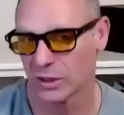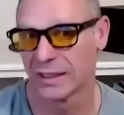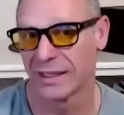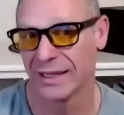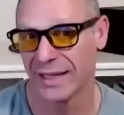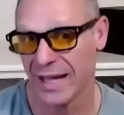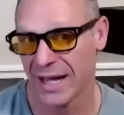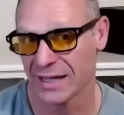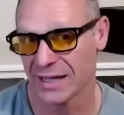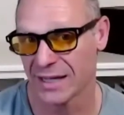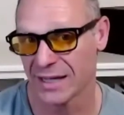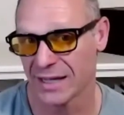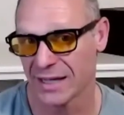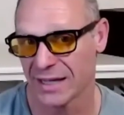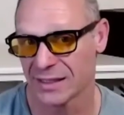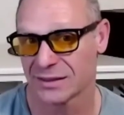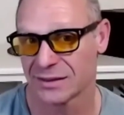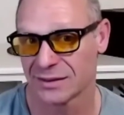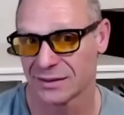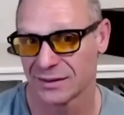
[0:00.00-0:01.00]
yes.
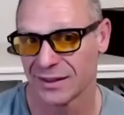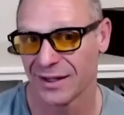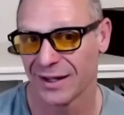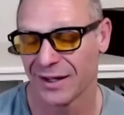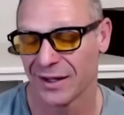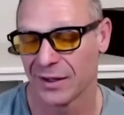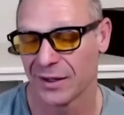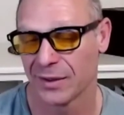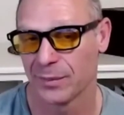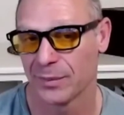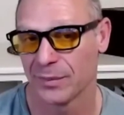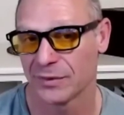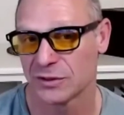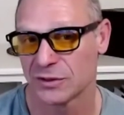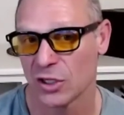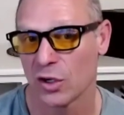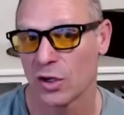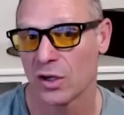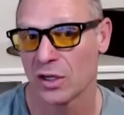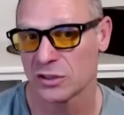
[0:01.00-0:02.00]
Um,
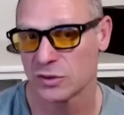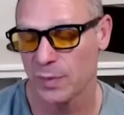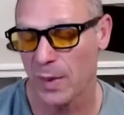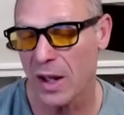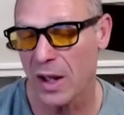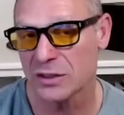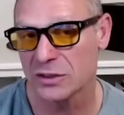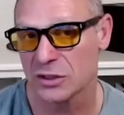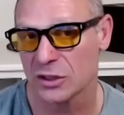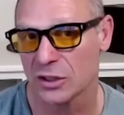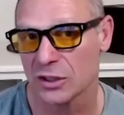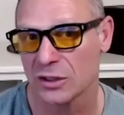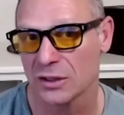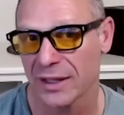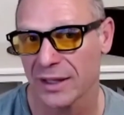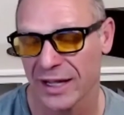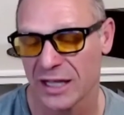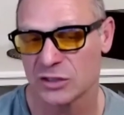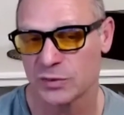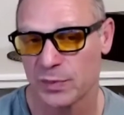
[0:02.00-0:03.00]
so a sponsor,
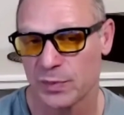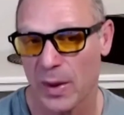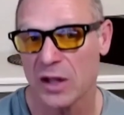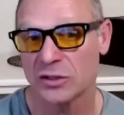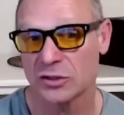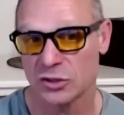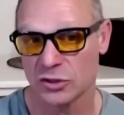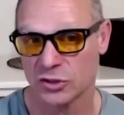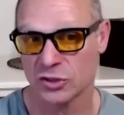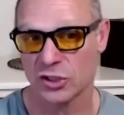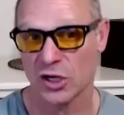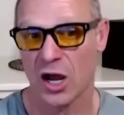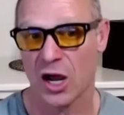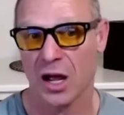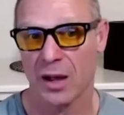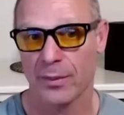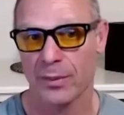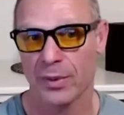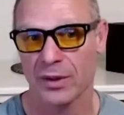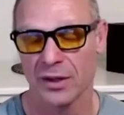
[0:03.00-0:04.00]
like a sponsor's
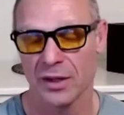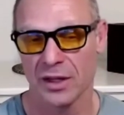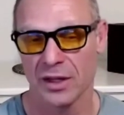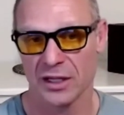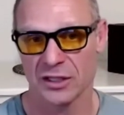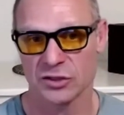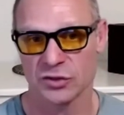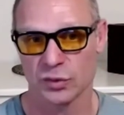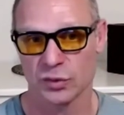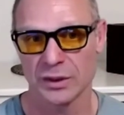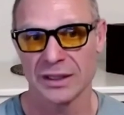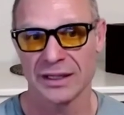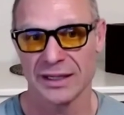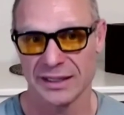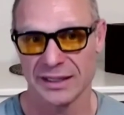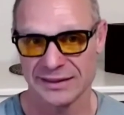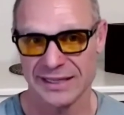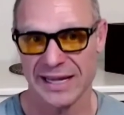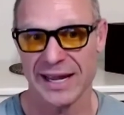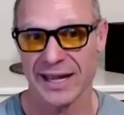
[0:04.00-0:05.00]
job, is really
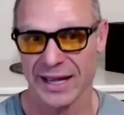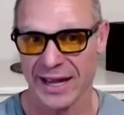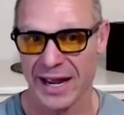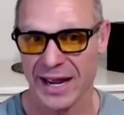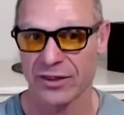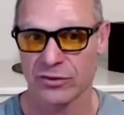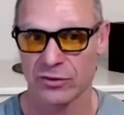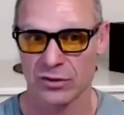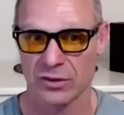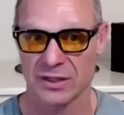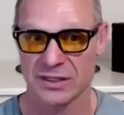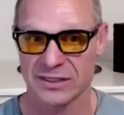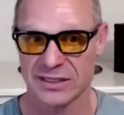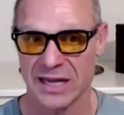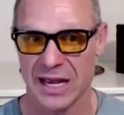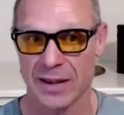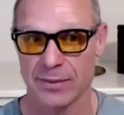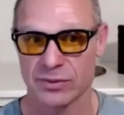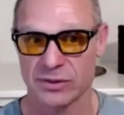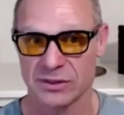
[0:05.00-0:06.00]
to take a guy through the
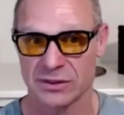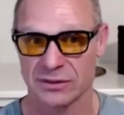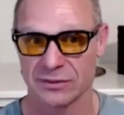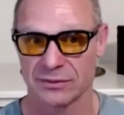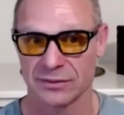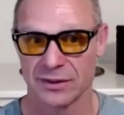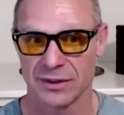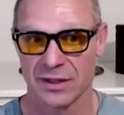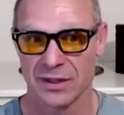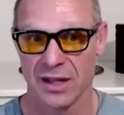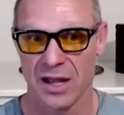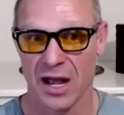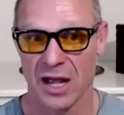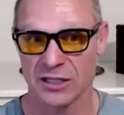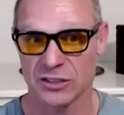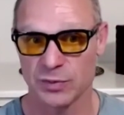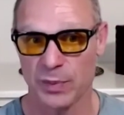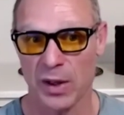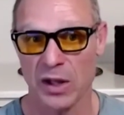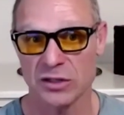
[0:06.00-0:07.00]
steps. A
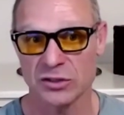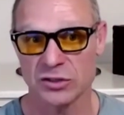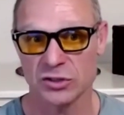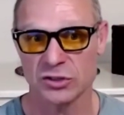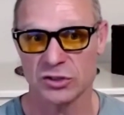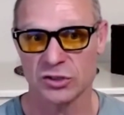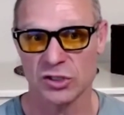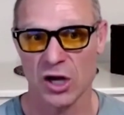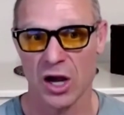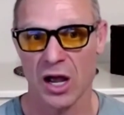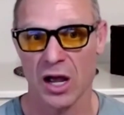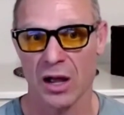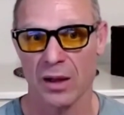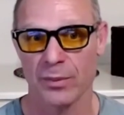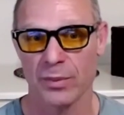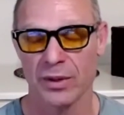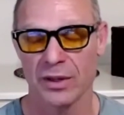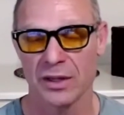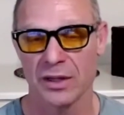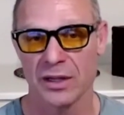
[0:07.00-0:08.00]
sponsor's
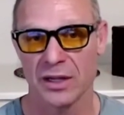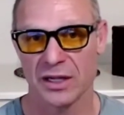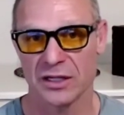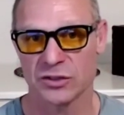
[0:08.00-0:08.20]
job is